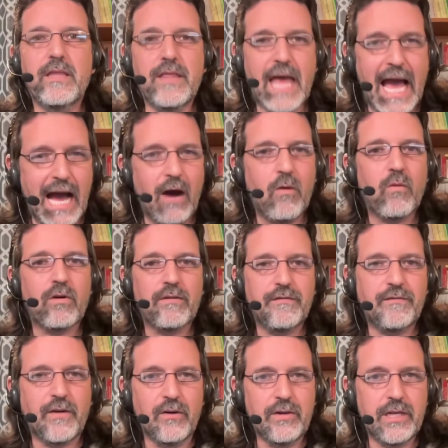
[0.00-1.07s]
Outward
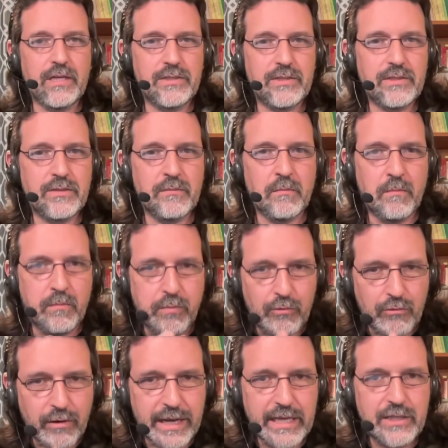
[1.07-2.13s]
focus
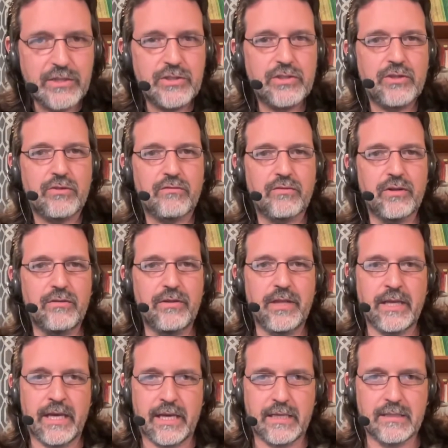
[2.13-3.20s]
breaks through
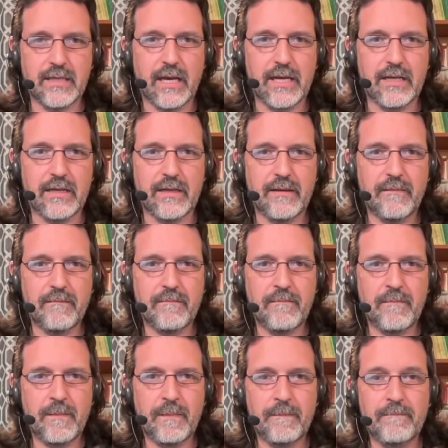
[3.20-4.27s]
the anxiety.
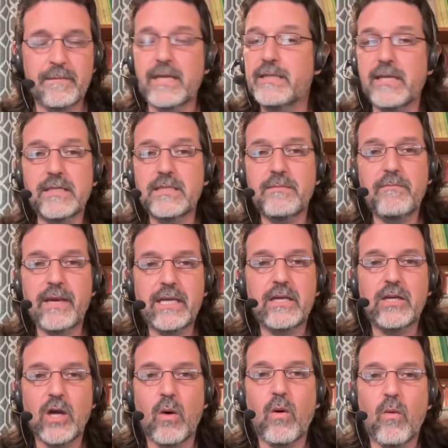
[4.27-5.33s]
It doesn't make it
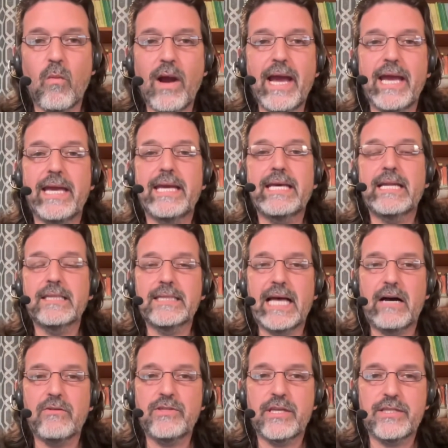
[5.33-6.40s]
go away. It
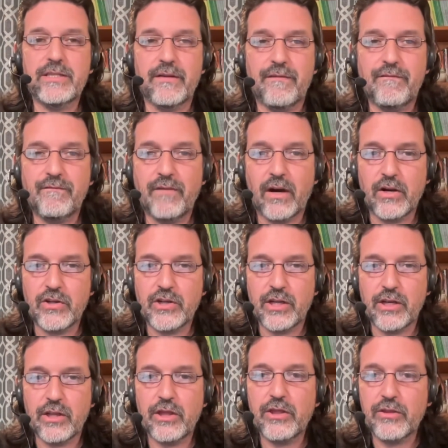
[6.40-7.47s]
allows us to
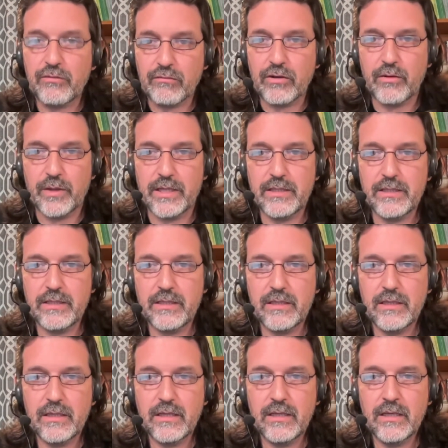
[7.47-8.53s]
function through it.
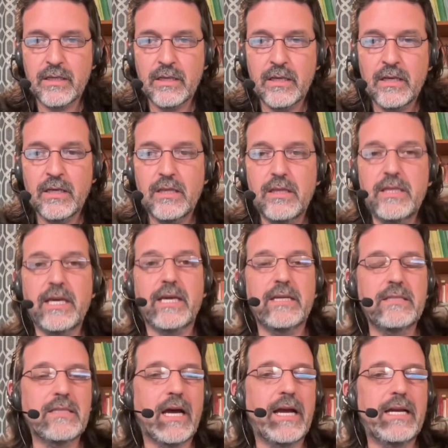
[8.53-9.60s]
The
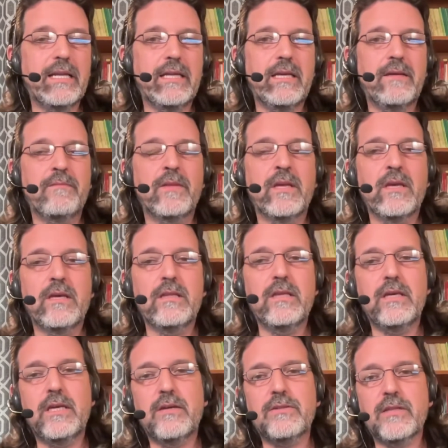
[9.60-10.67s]
anxiety,
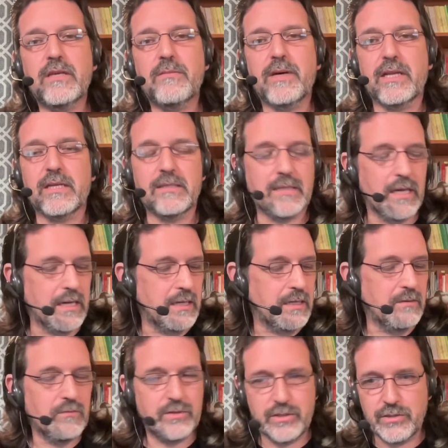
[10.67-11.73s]
here's the thing about anxiety,
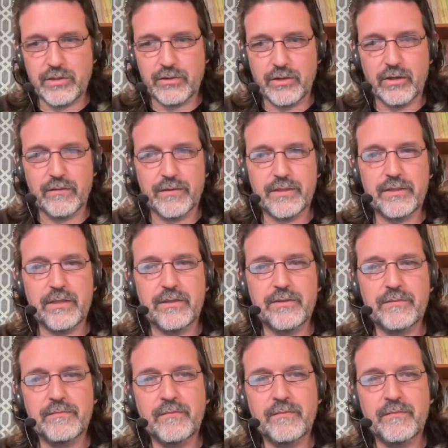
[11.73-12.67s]
which is your nervousness.